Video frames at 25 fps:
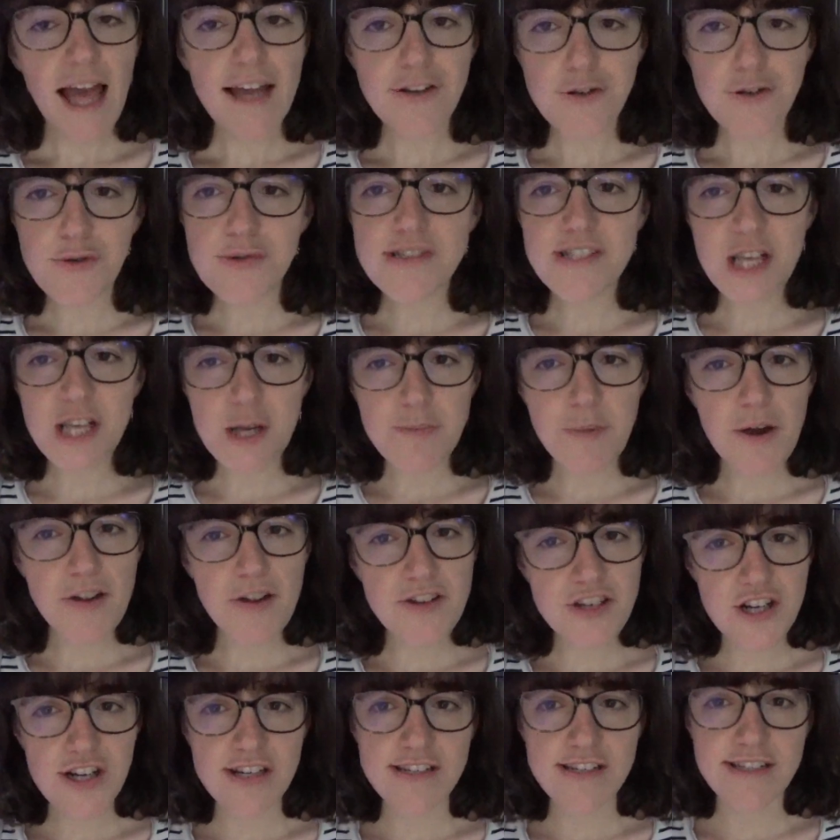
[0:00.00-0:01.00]
And also, both
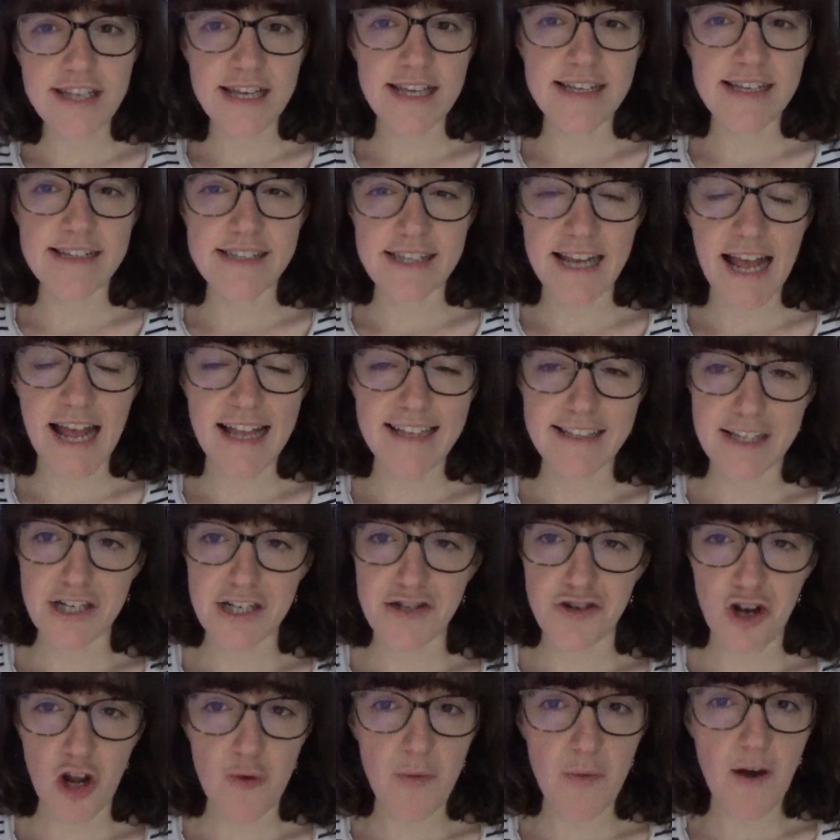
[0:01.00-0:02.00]
Charles Dickens and Anthony
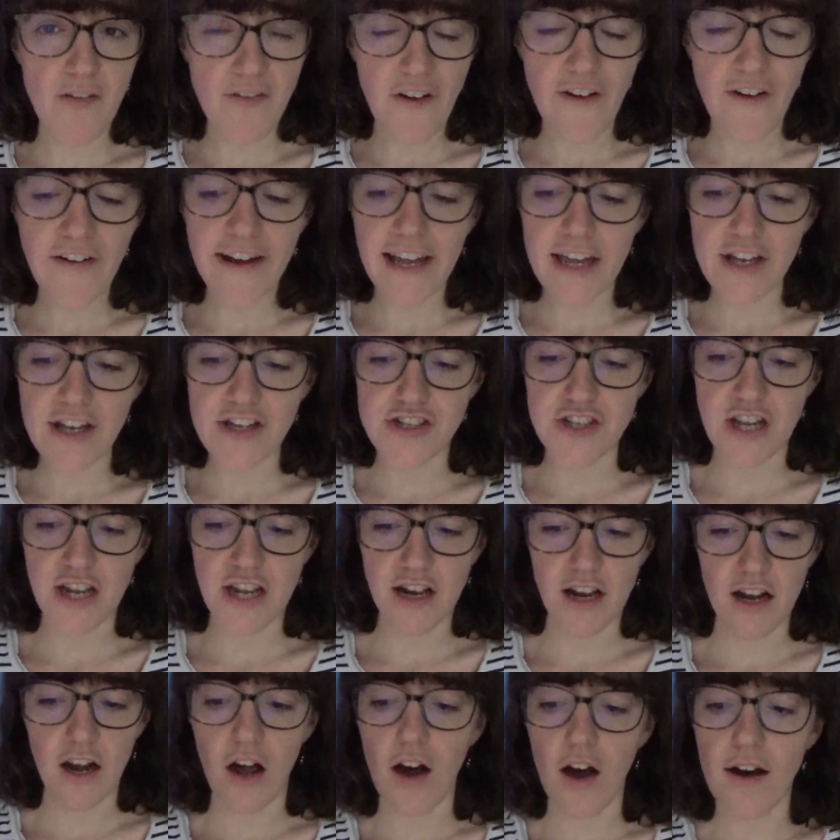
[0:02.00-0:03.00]
Trollope are very interested in
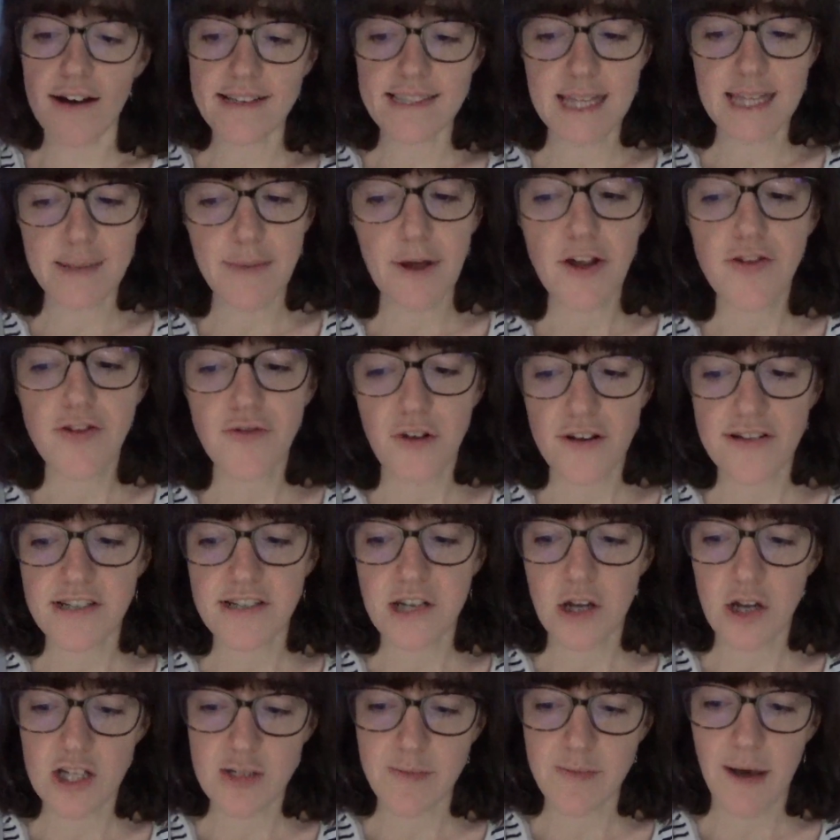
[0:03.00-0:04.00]
class. They both wrote a
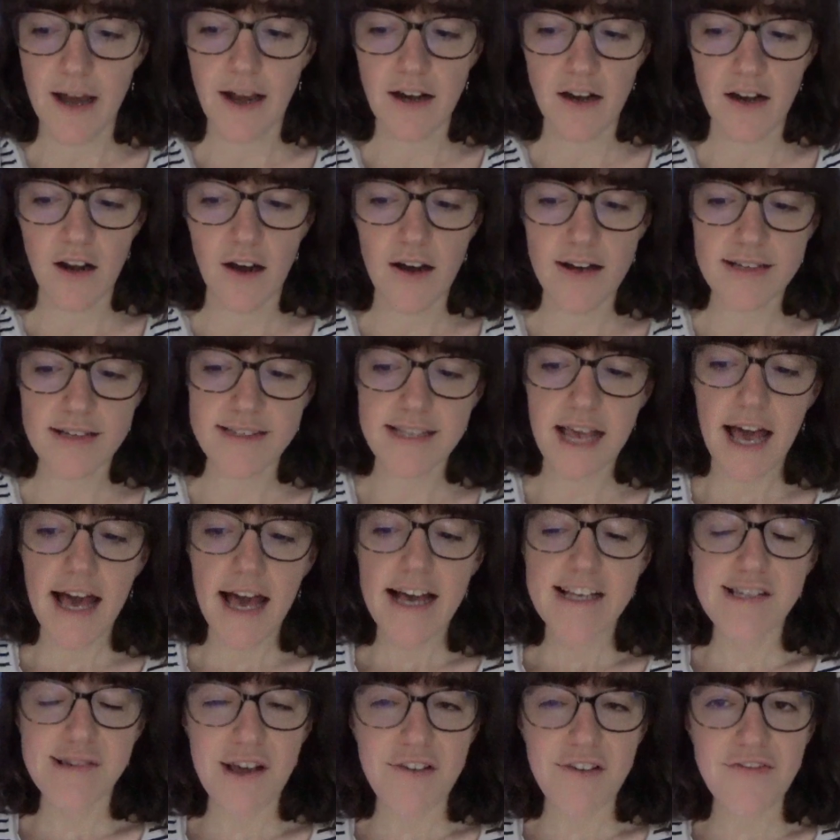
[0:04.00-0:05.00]
lot about class.
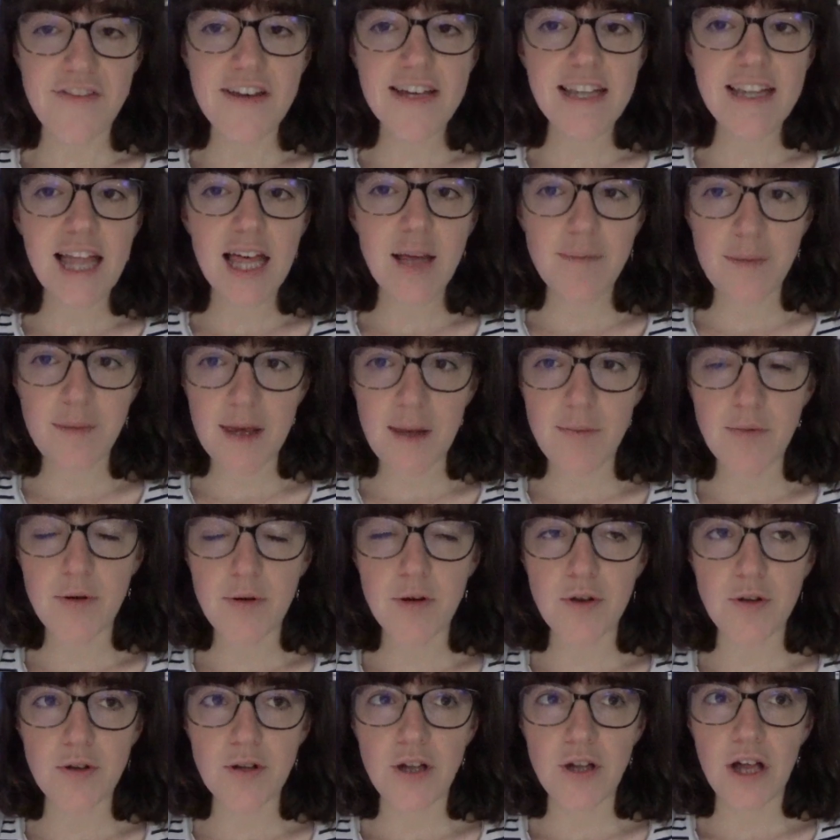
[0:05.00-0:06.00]
So I feel like
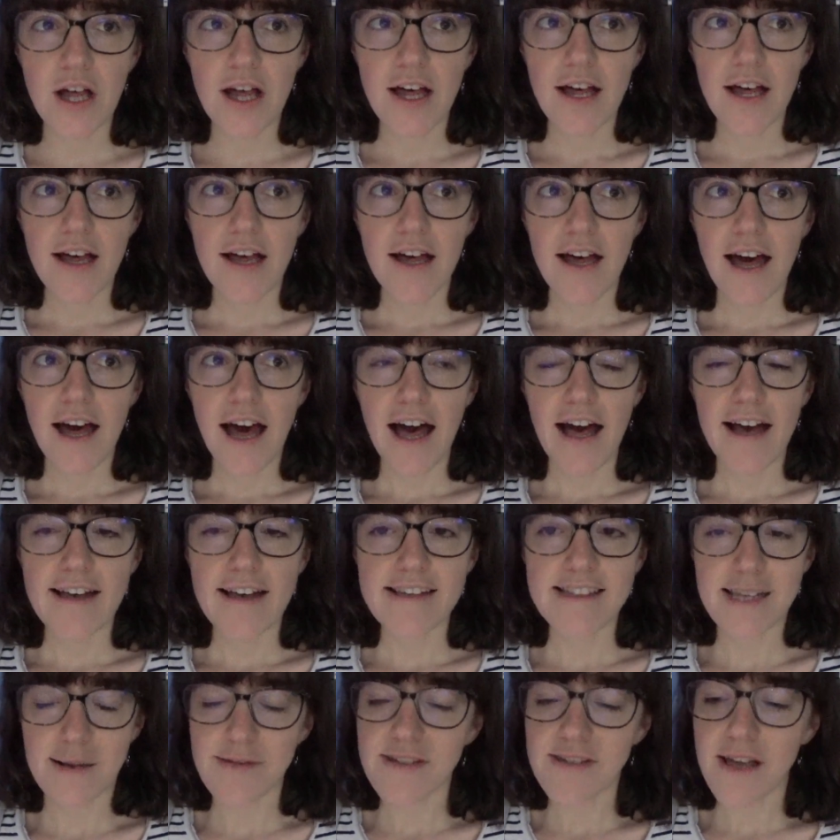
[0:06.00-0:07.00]
people
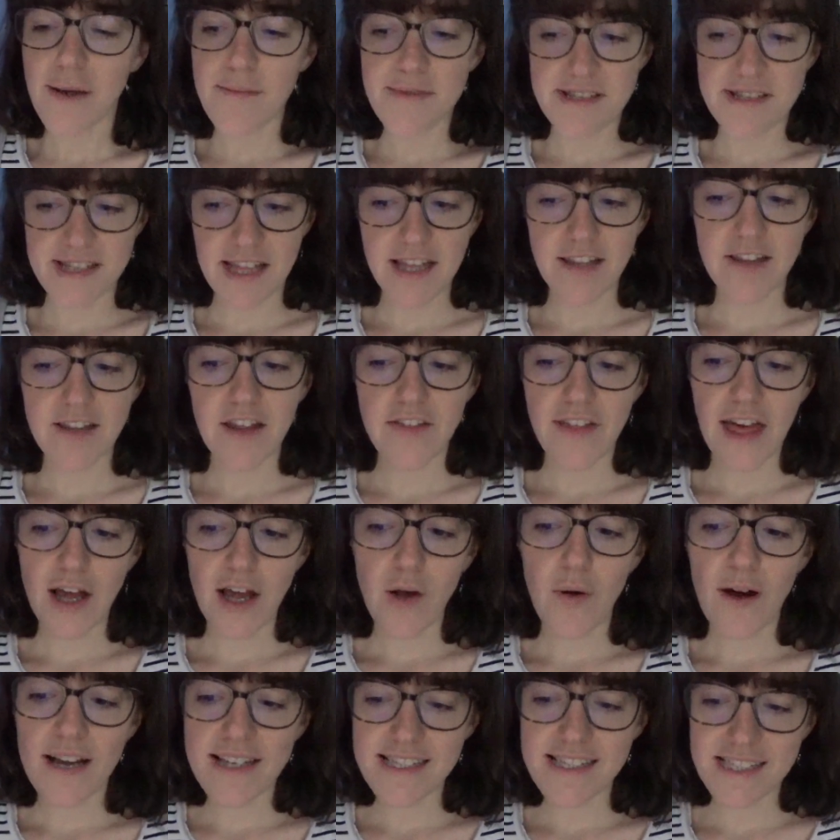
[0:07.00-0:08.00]
sometimes think that they're
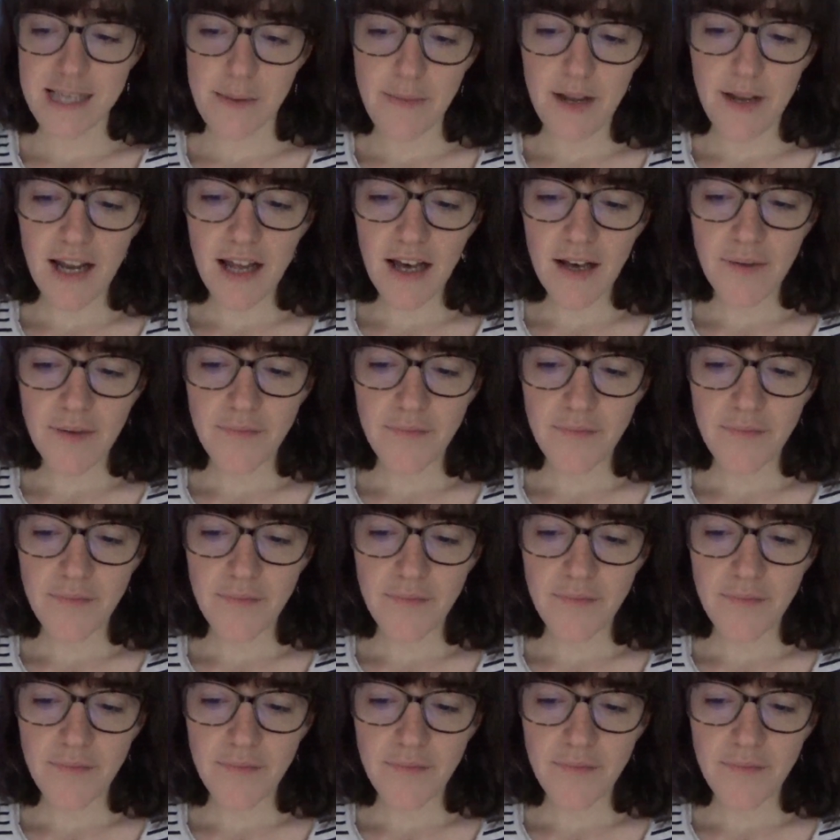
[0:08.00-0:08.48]
quite similar